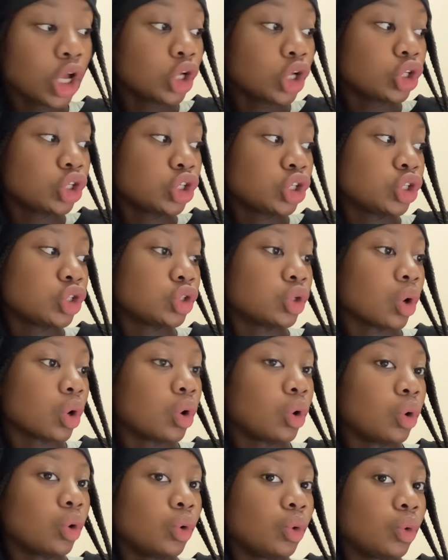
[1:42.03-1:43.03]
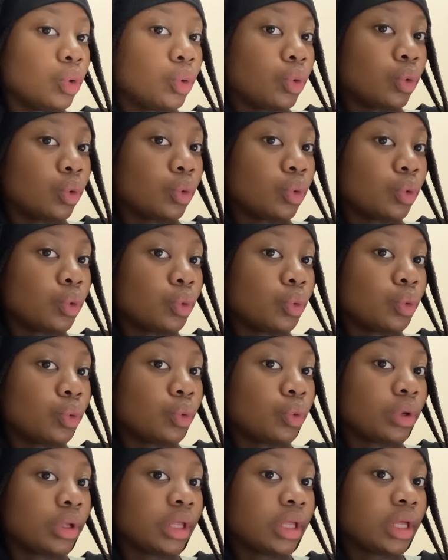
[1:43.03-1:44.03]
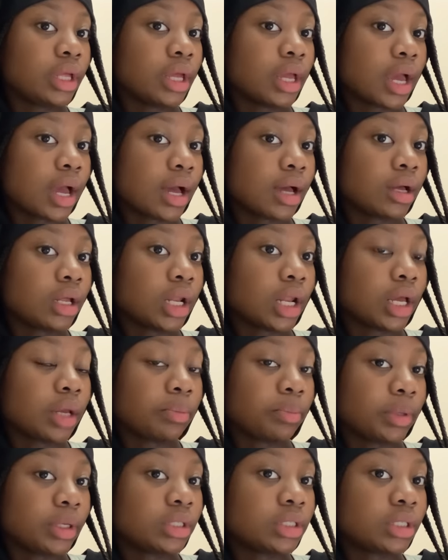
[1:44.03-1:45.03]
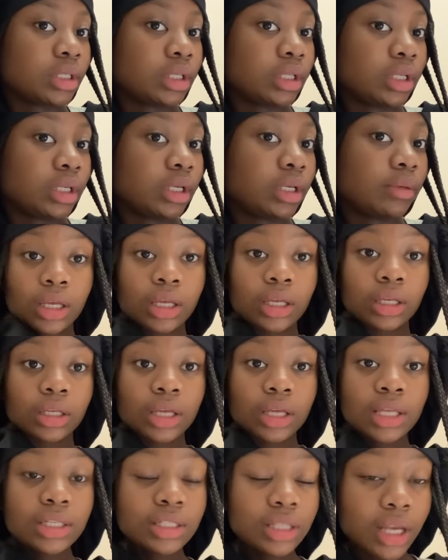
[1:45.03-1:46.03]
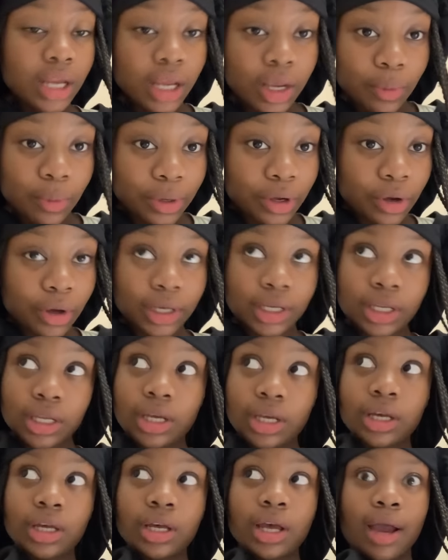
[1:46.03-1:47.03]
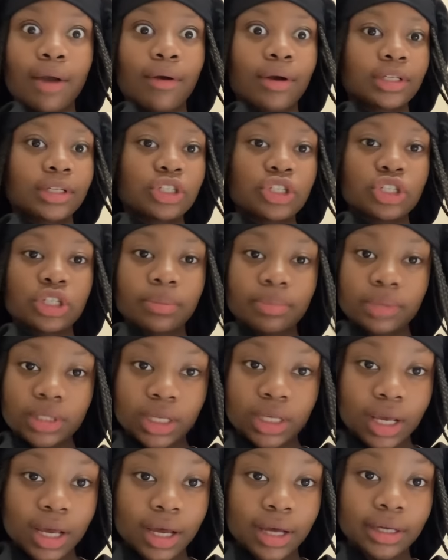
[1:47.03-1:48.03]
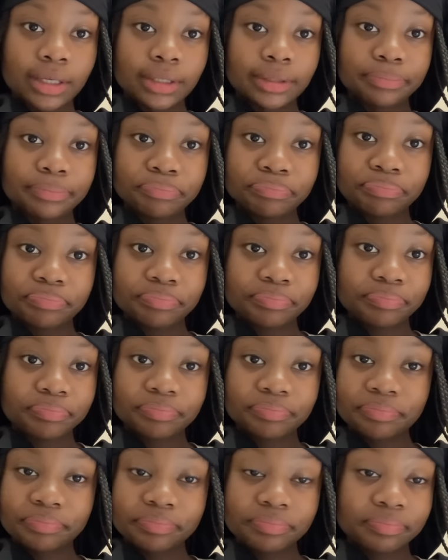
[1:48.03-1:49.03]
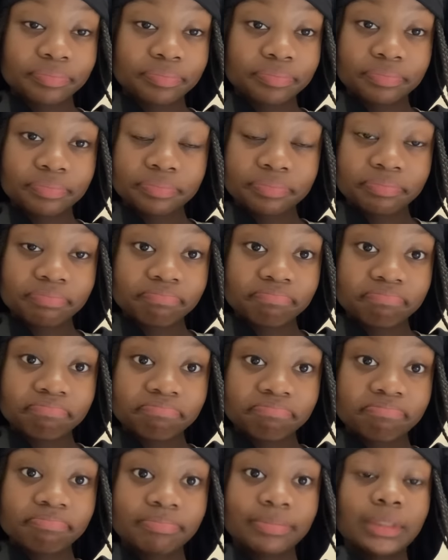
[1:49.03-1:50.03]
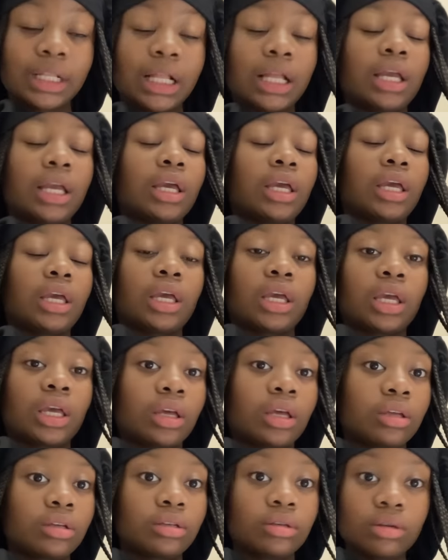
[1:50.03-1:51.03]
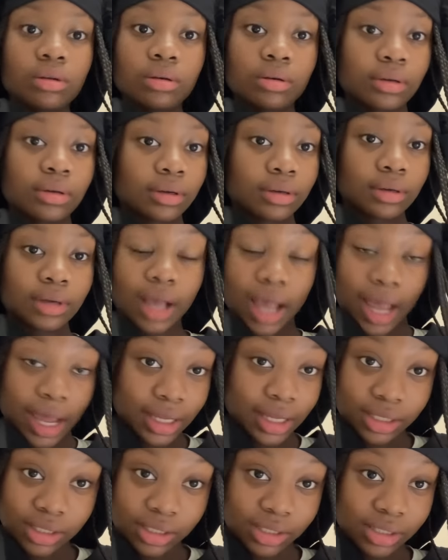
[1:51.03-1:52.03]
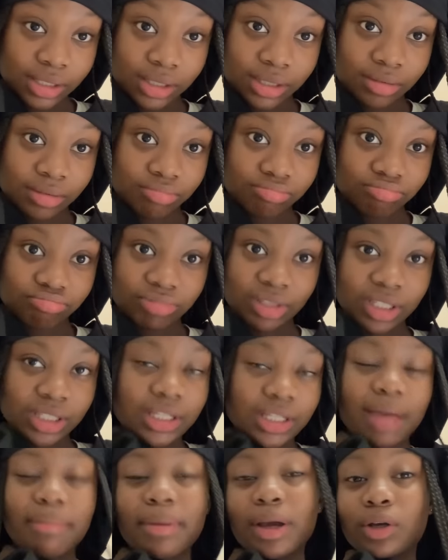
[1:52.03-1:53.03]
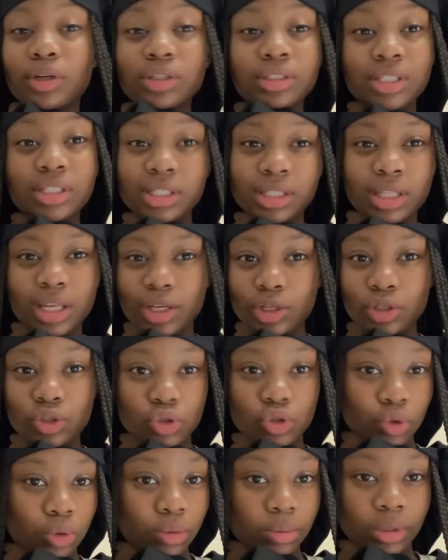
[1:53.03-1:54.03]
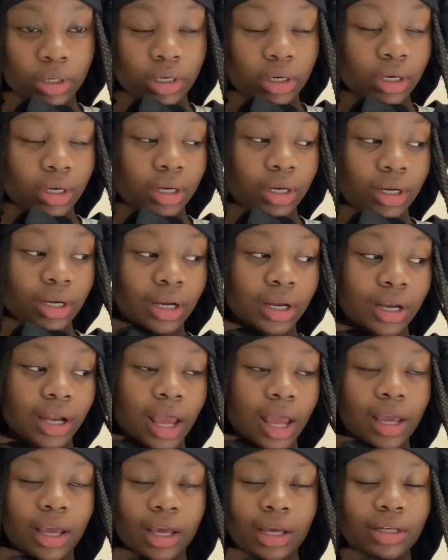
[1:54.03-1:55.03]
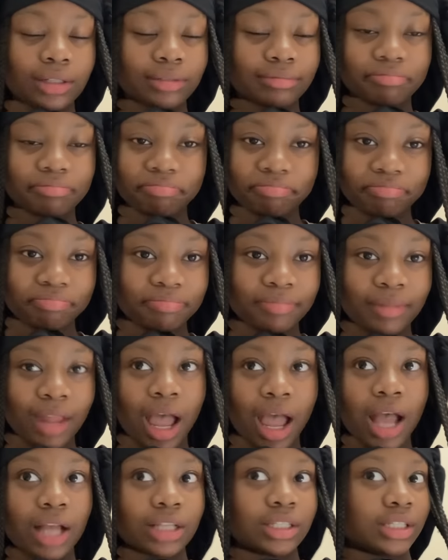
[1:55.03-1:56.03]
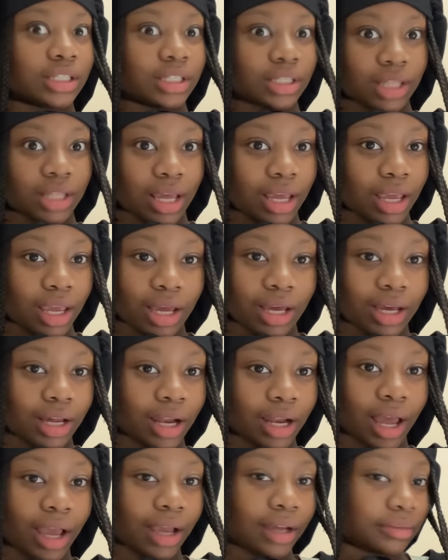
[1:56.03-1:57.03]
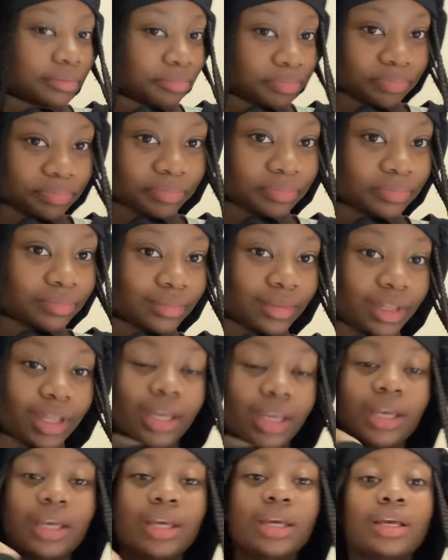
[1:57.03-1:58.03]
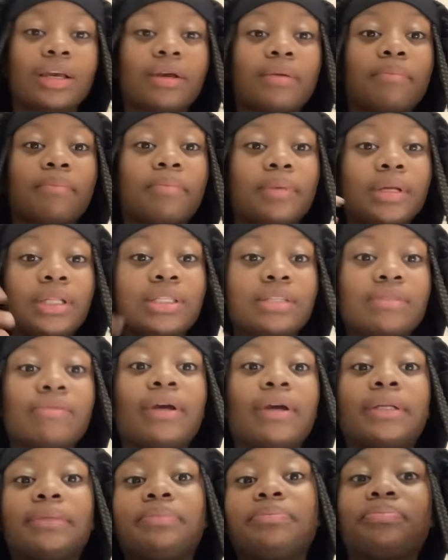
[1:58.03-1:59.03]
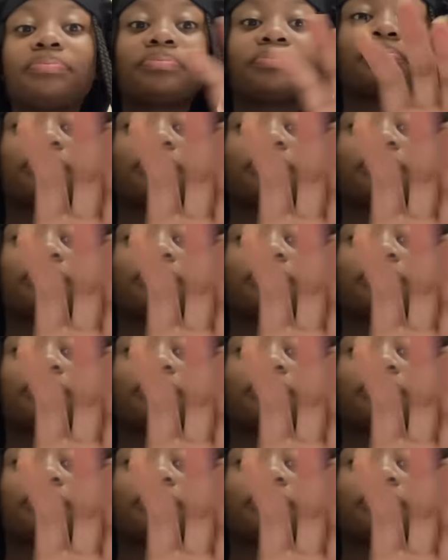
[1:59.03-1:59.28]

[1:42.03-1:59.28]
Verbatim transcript: So yeah, like basically. Yesterday we got here, I got shipped here. No, like this time, this one I was sleeping. Guys, this time I couldn't stay in Joburg. Like, now I had to stay here. Like, but it's fine.